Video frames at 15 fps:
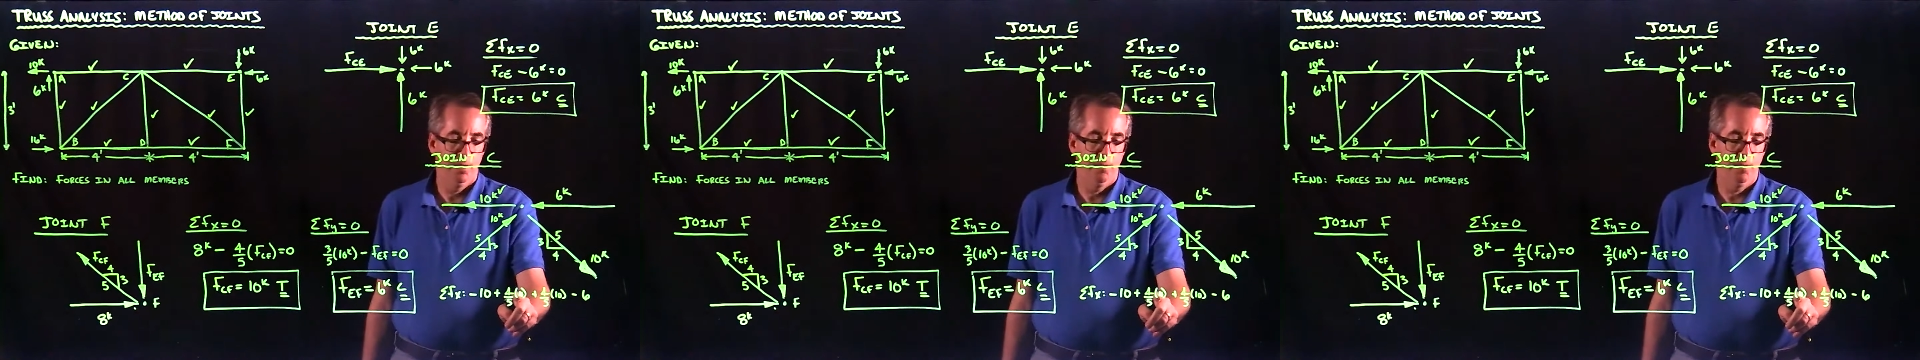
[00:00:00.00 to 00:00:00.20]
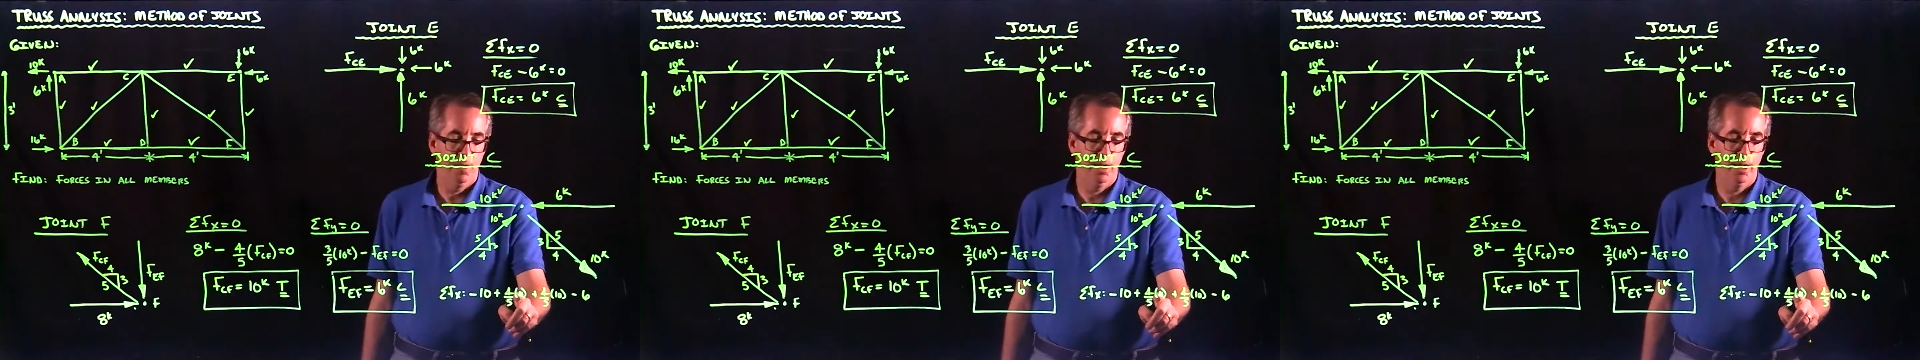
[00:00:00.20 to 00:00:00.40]

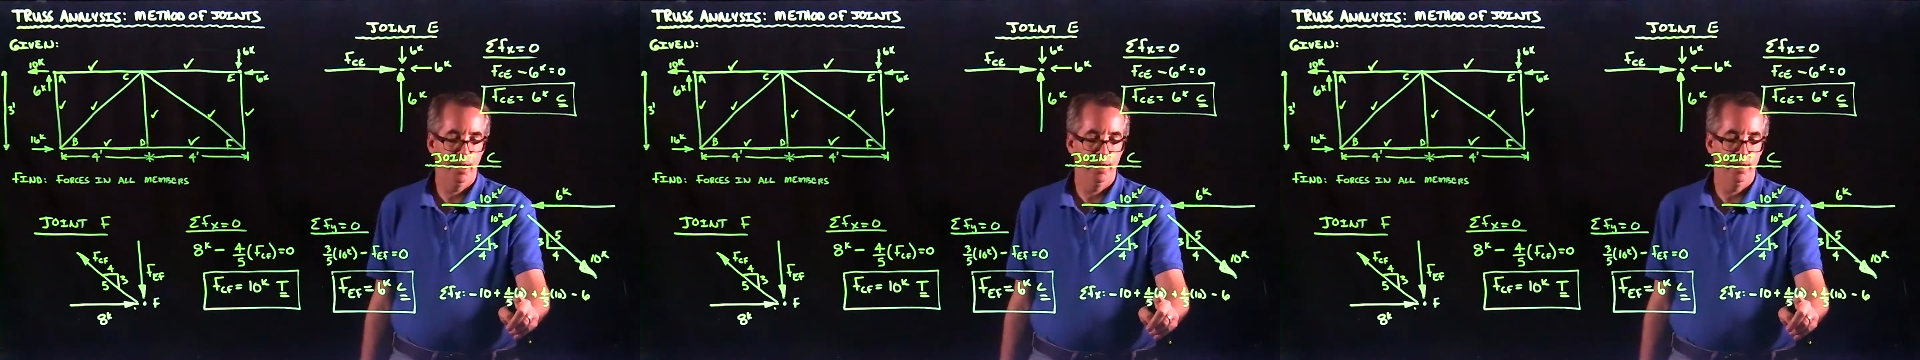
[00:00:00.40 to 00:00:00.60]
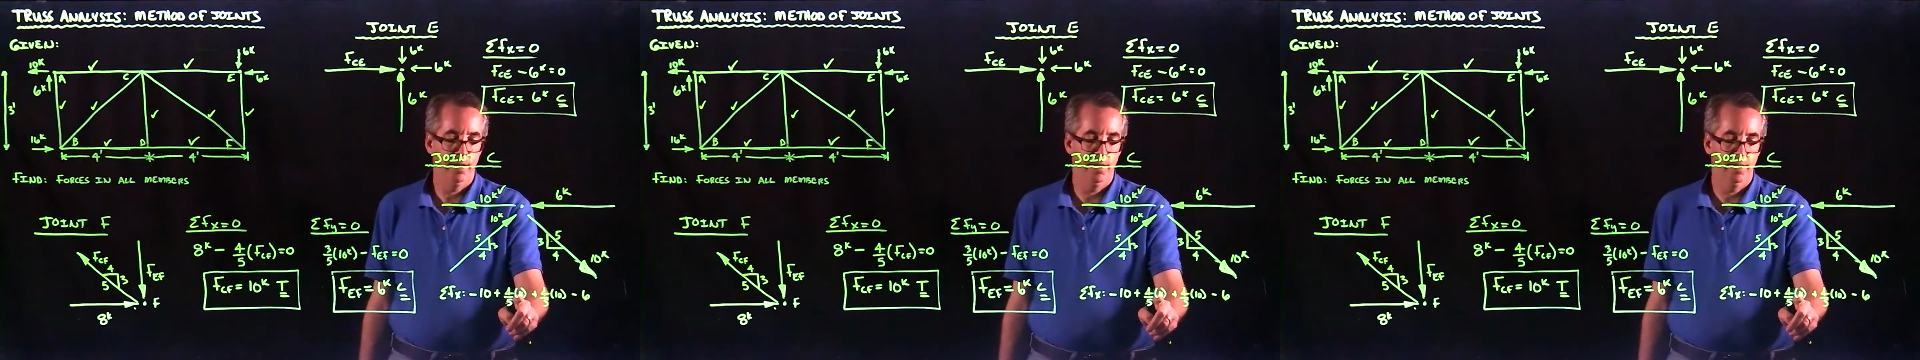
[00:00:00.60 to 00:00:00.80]

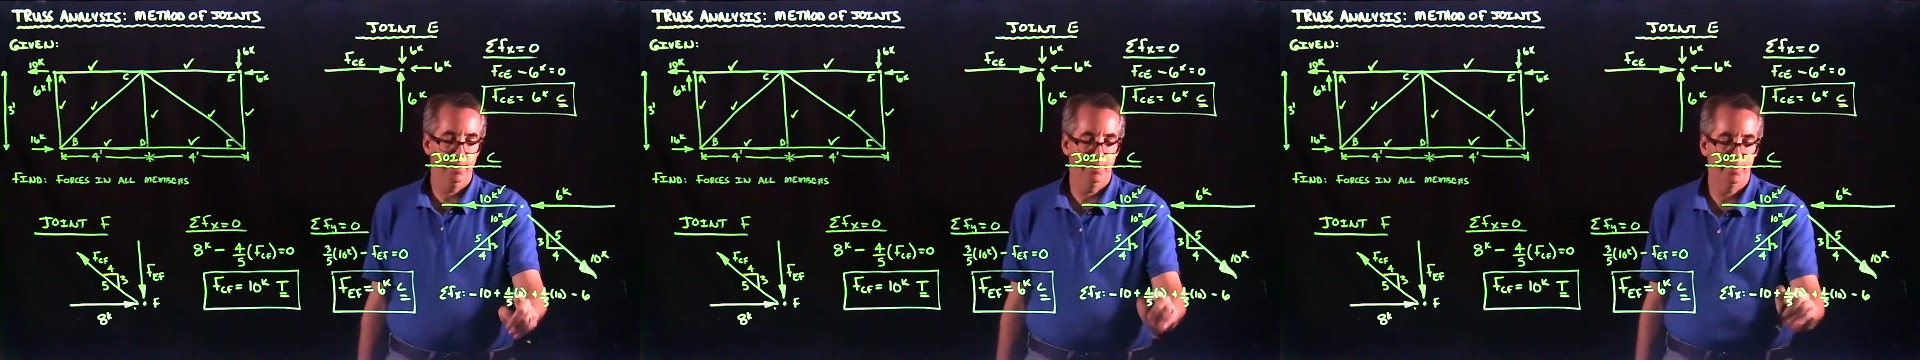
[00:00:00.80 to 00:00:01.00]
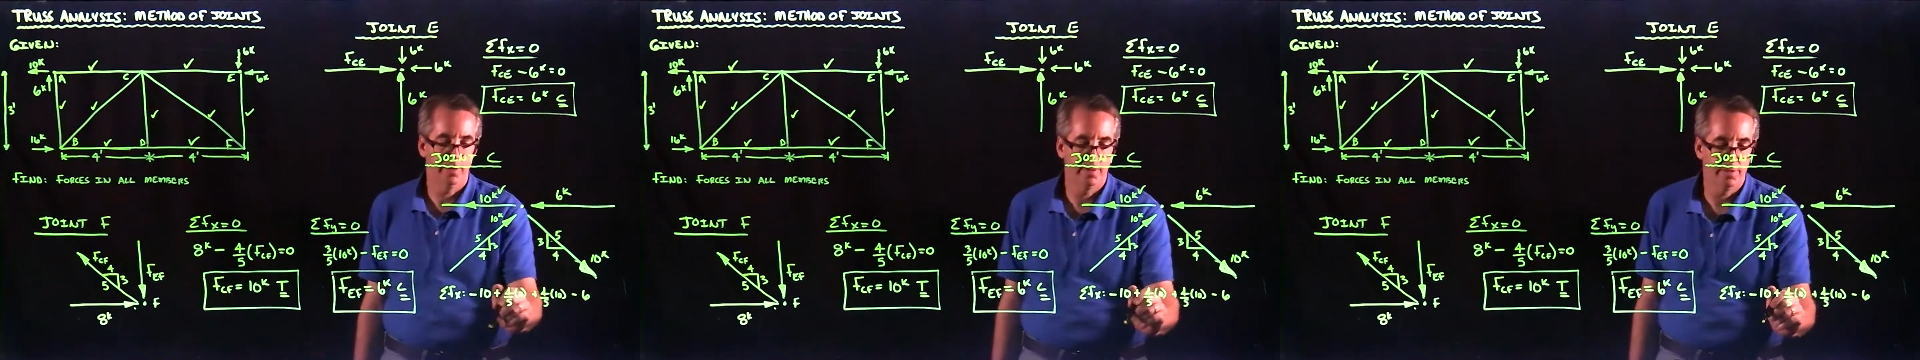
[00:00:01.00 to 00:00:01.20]

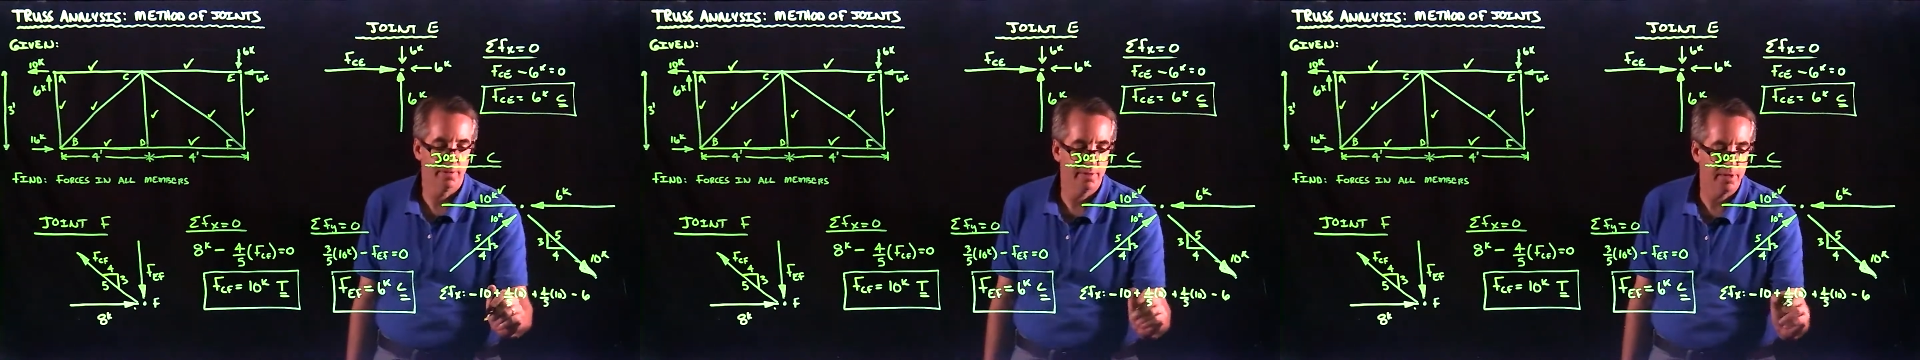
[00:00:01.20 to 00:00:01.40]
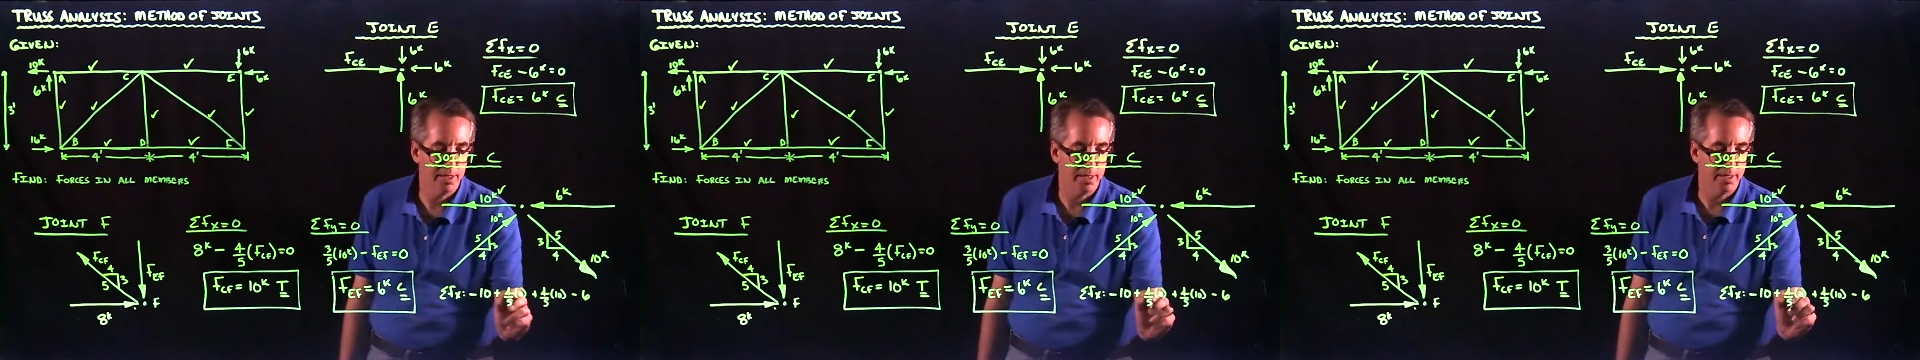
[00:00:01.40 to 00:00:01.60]
minus, let's
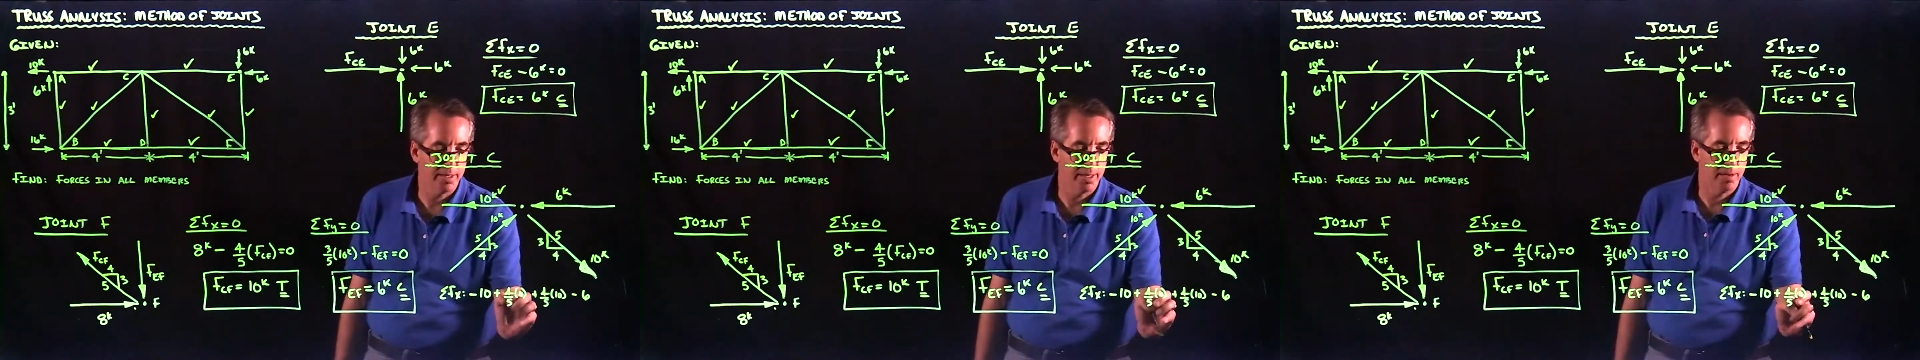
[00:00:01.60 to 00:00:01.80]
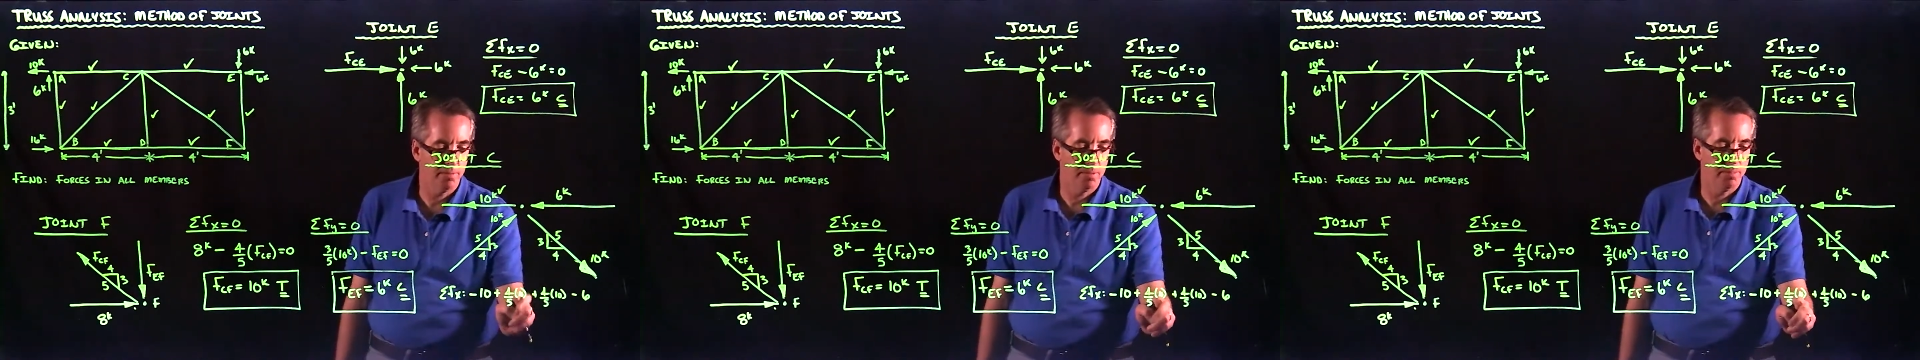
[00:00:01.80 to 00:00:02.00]
see,
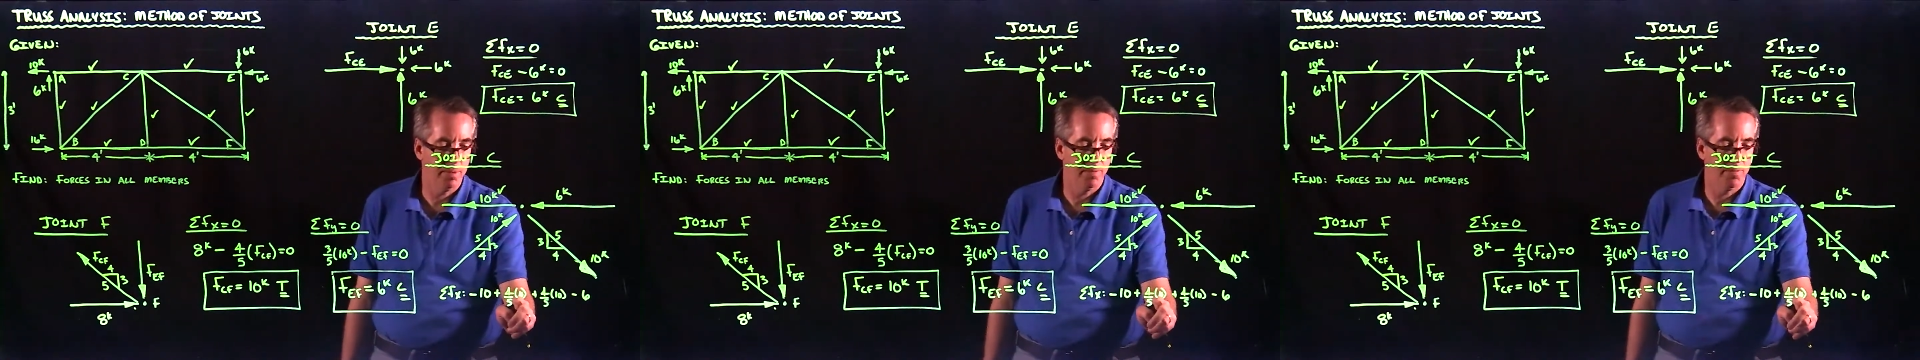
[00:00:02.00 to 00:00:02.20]
that would be